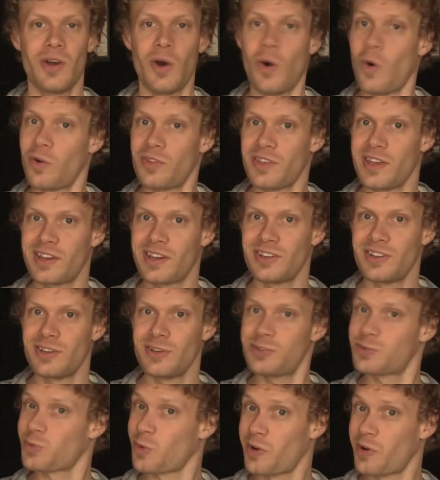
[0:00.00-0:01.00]
Or they could
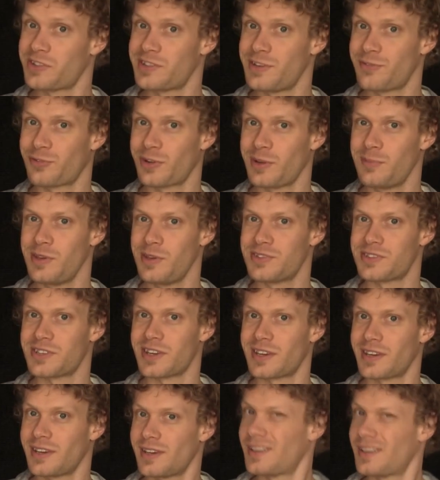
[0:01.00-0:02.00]
use royalty-free
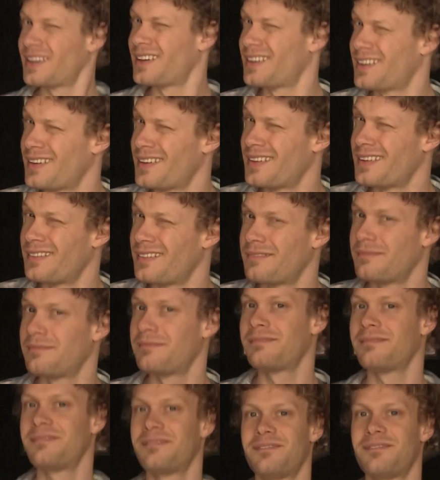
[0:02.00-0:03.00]
music.
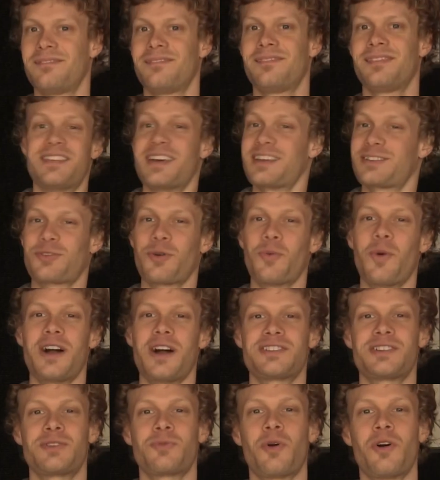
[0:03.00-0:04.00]
Thanks for
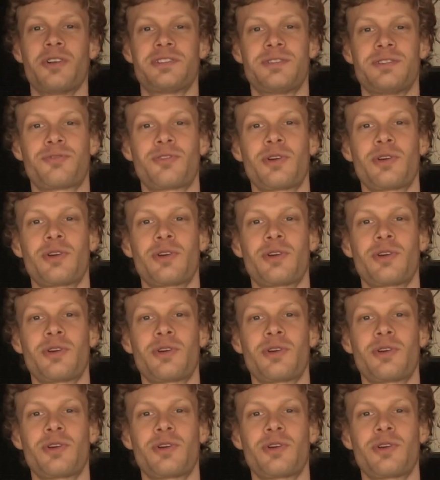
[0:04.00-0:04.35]
watching Royalty